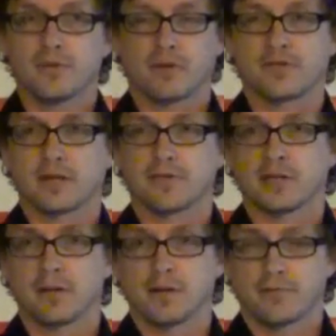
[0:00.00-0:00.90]
because they got
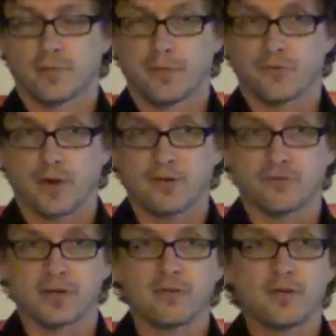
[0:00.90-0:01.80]
that idea from the
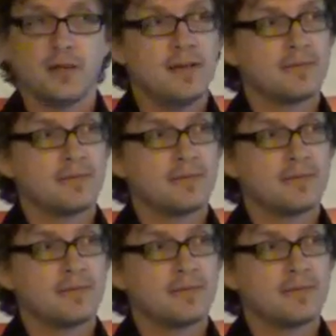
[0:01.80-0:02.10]
Zoroastrians,